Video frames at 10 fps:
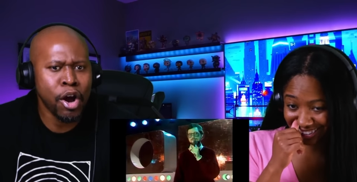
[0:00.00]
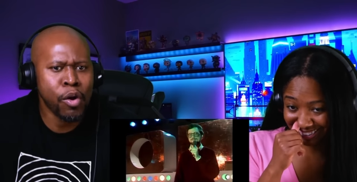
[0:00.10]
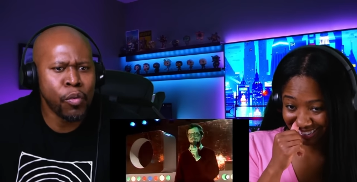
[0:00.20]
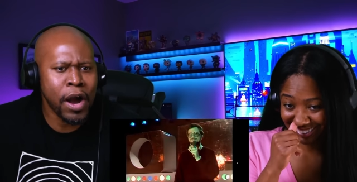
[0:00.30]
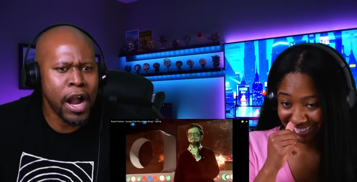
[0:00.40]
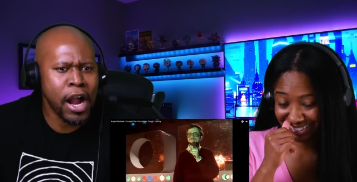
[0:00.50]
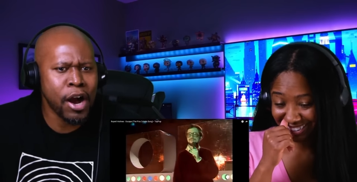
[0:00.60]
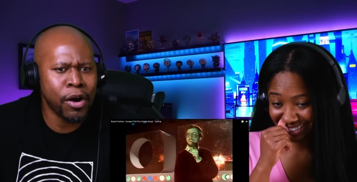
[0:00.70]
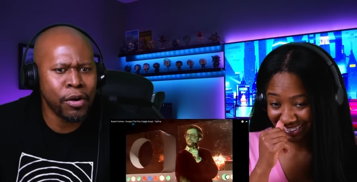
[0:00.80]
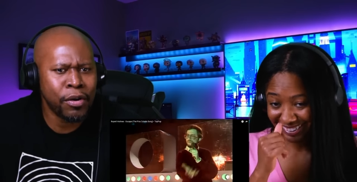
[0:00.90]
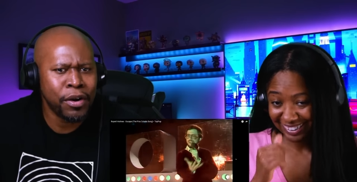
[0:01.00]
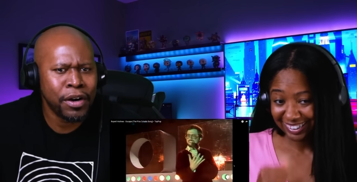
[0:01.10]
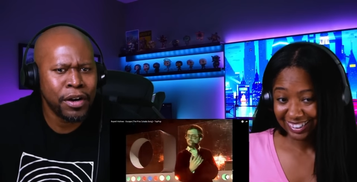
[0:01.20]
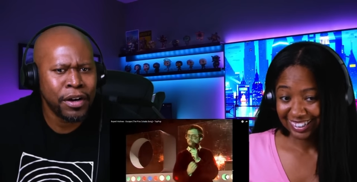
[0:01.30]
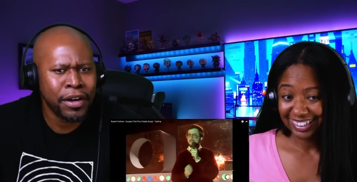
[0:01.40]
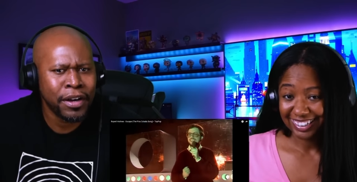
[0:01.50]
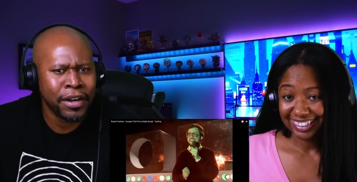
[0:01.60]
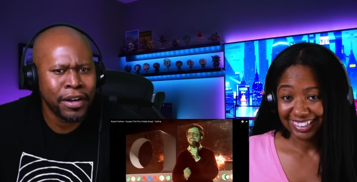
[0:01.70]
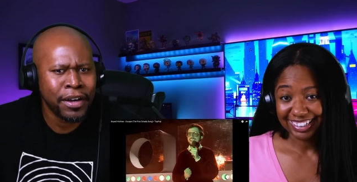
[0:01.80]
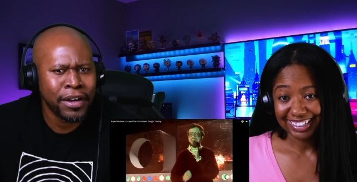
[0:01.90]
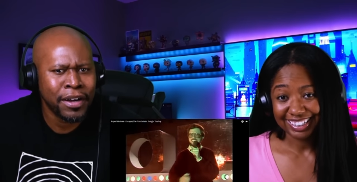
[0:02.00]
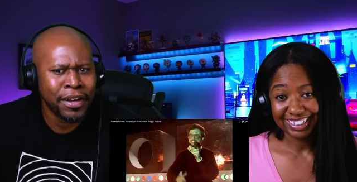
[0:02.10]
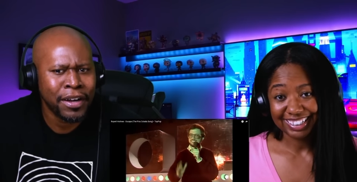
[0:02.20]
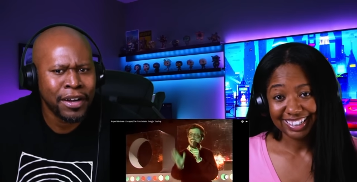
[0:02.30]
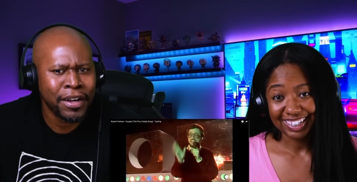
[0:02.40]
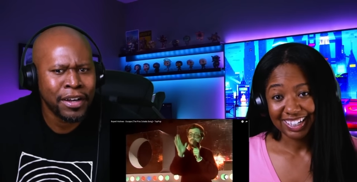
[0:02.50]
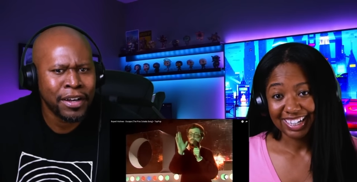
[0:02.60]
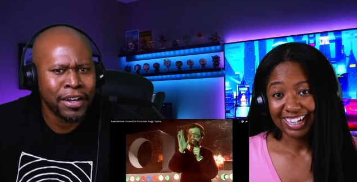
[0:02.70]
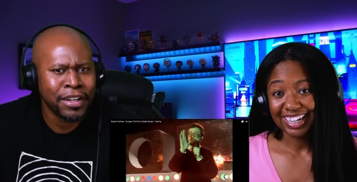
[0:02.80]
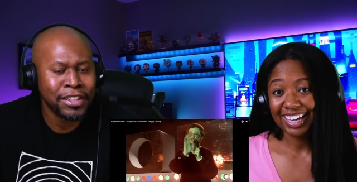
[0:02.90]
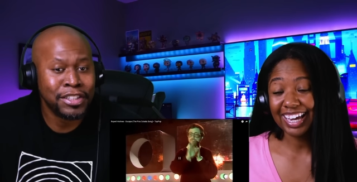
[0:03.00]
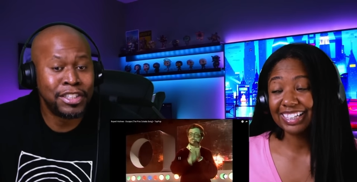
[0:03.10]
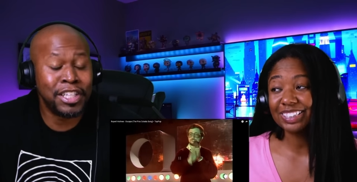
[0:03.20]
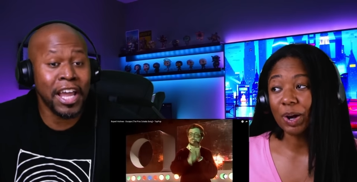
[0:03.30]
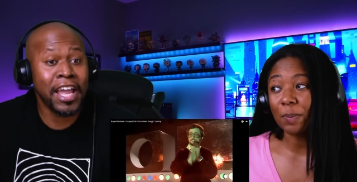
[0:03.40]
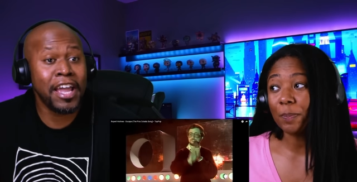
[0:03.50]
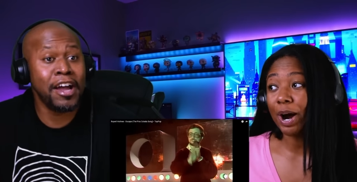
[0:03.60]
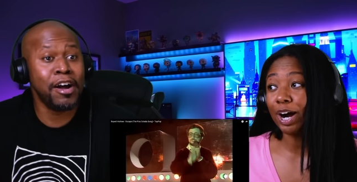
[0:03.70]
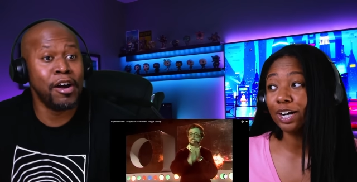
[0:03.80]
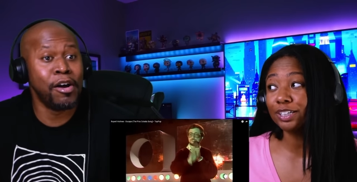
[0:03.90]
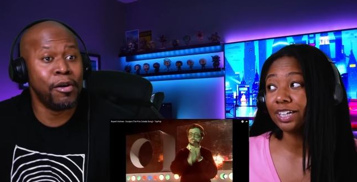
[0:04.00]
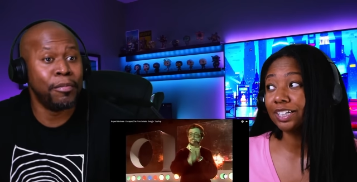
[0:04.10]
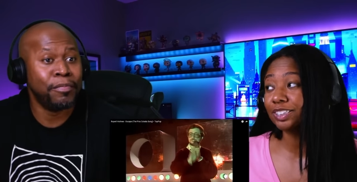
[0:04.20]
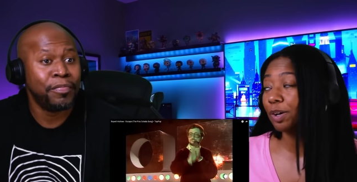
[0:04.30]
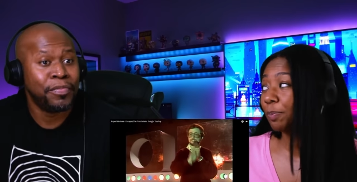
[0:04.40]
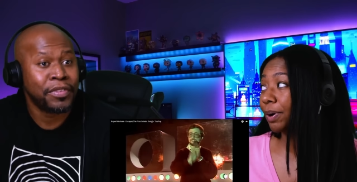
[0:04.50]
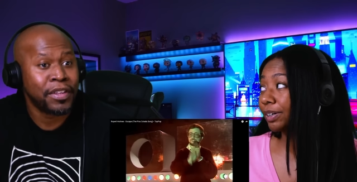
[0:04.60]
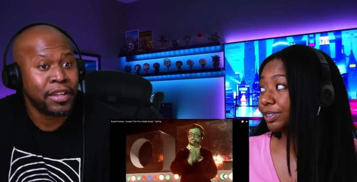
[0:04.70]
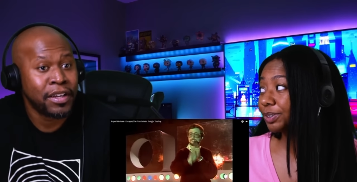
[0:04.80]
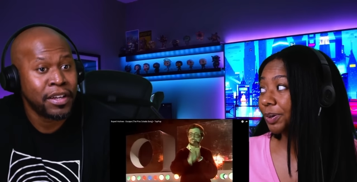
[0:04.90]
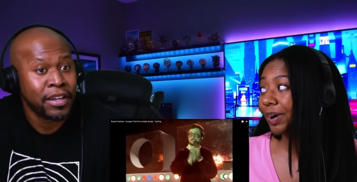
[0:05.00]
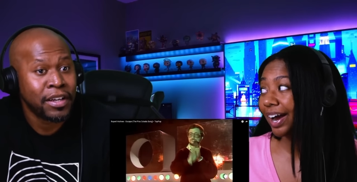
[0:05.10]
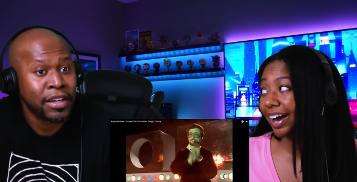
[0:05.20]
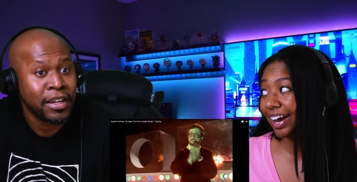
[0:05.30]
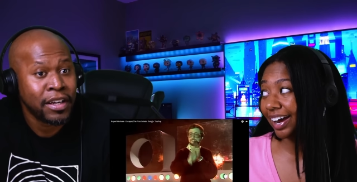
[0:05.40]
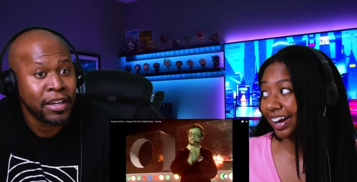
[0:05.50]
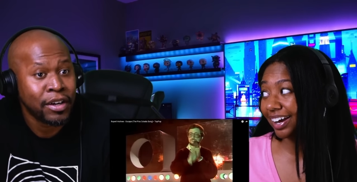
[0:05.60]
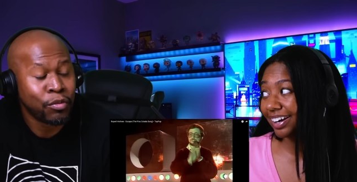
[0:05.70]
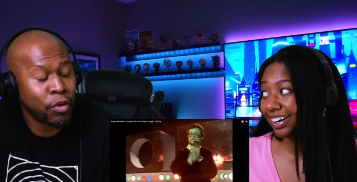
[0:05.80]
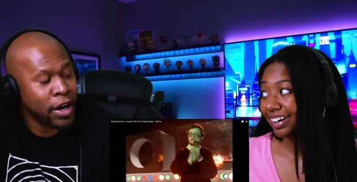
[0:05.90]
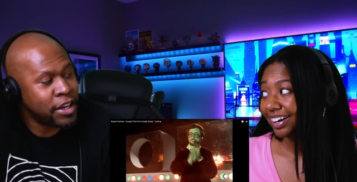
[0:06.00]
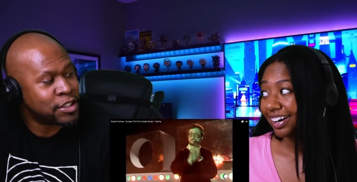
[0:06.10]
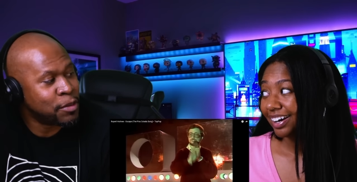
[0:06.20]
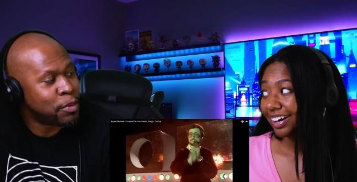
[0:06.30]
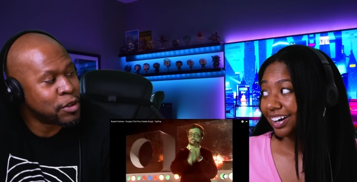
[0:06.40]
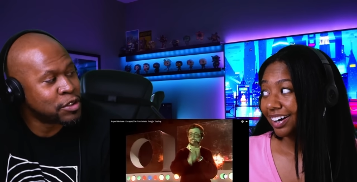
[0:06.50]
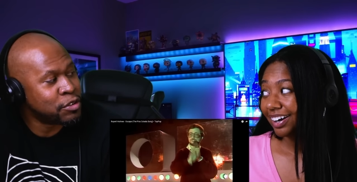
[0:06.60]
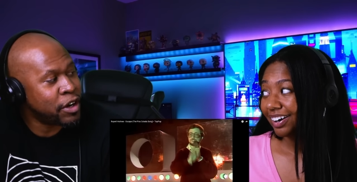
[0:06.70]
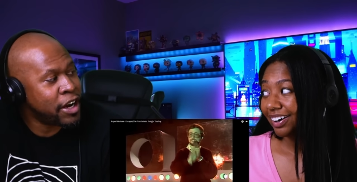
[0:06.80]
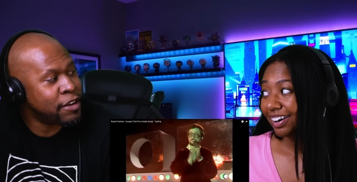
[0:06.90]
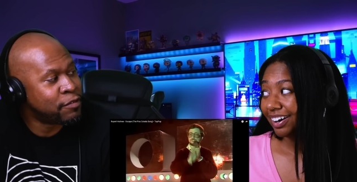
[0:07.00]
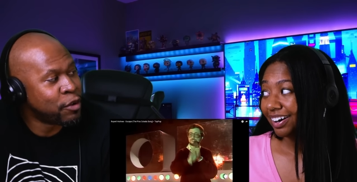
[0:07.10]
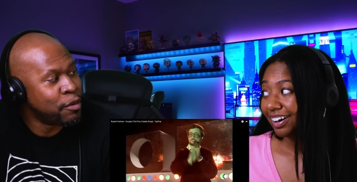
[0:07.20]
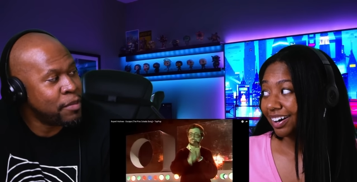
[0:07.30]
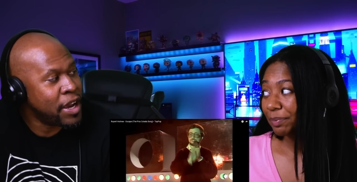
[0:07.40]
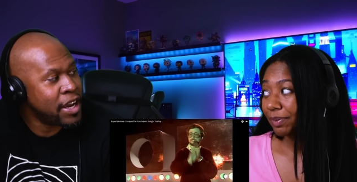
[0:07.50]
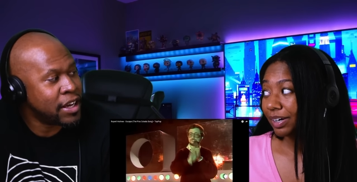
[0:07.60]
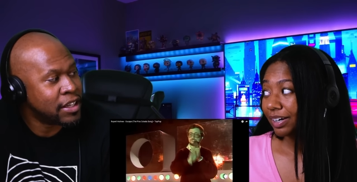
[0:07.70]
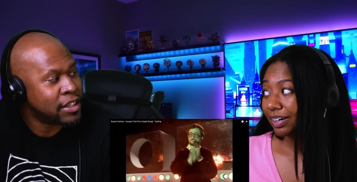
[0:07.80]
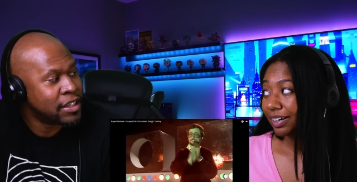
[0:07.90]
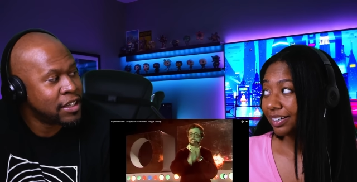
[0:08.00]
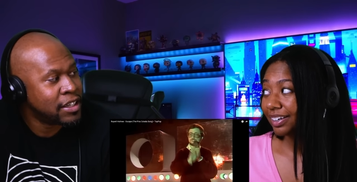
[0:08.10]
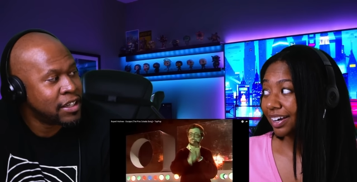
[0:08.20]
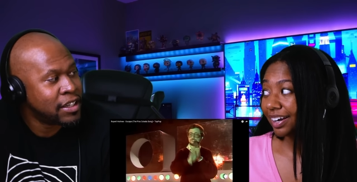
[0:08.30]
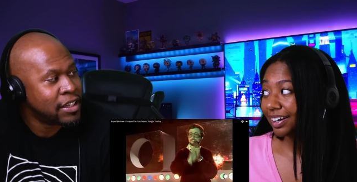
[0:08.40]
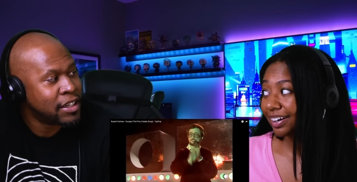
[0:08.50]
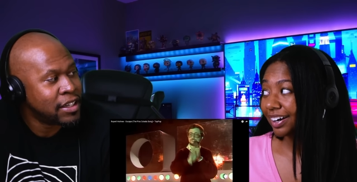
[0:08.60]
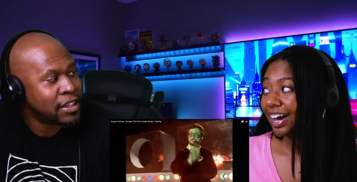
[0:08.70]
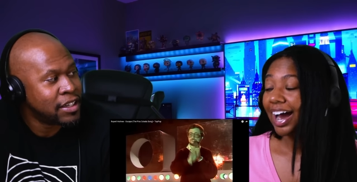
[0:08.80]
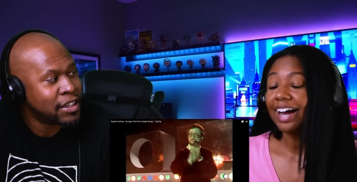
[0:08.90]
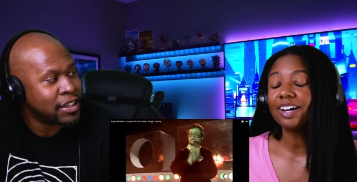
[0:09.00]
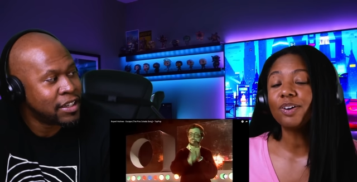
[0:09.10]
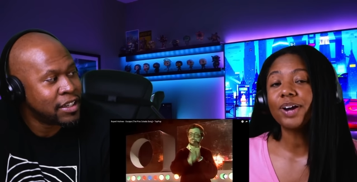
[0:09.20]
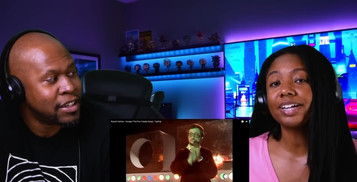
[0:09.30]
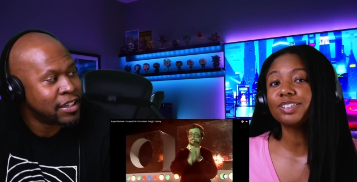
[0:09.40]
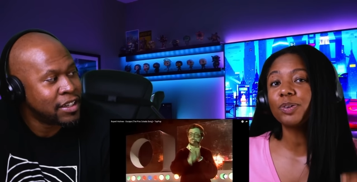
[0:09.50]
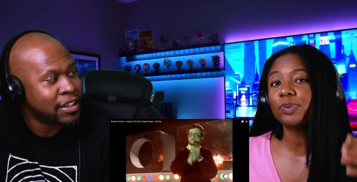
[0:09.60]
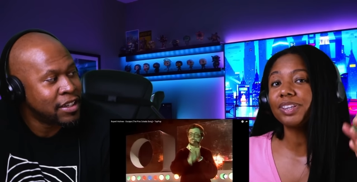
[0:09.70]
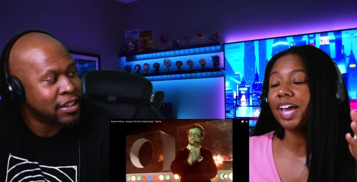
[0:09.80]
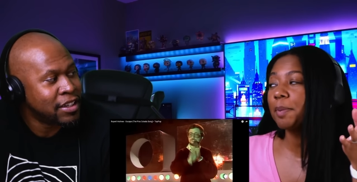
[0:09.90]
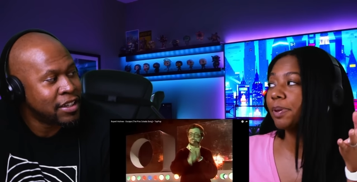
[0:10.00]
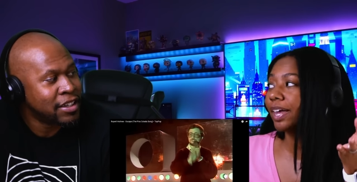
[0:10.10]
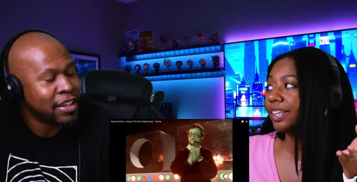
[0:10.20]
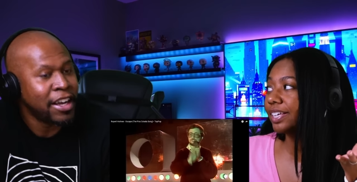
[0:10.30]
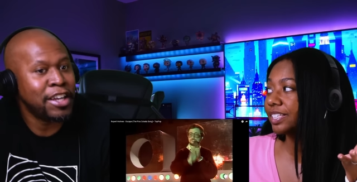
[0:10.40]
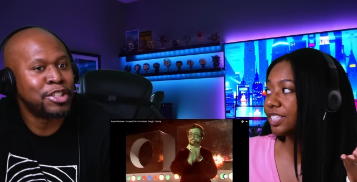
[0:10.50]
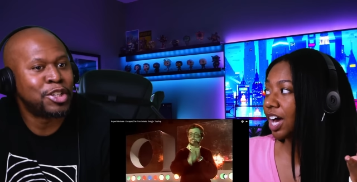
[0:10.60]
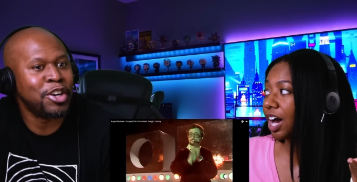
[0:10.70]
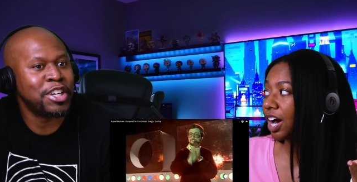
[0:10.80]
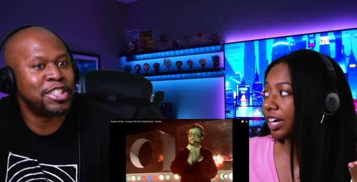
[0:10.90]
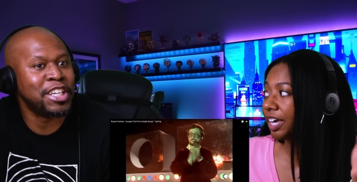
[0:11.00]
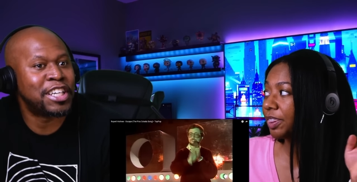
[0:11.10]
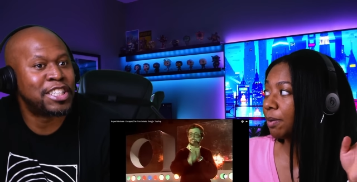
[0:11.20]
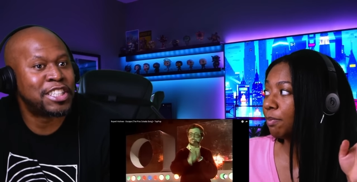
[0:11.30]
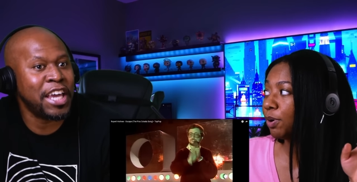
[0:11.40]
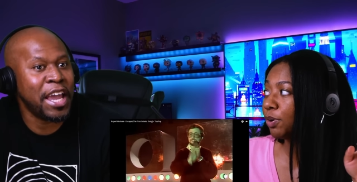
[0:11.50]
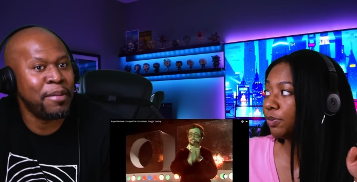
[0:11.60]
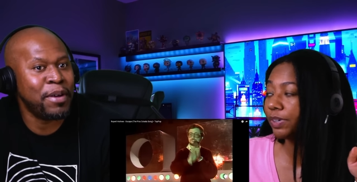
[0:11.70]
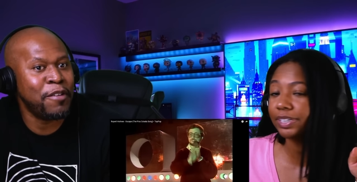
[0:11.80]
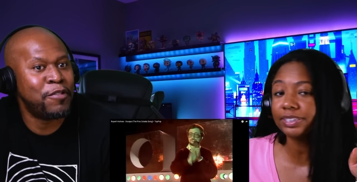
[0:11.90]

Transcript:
Speaker 1: Oh wow! Write to me and escape. It's Damn. a per- it's a personal ad.
Speaker 2: Right, it's a personal ad for a man.
Speaker 1: Yeah. Okay, so when they play this and the song, song is in escape. the movie,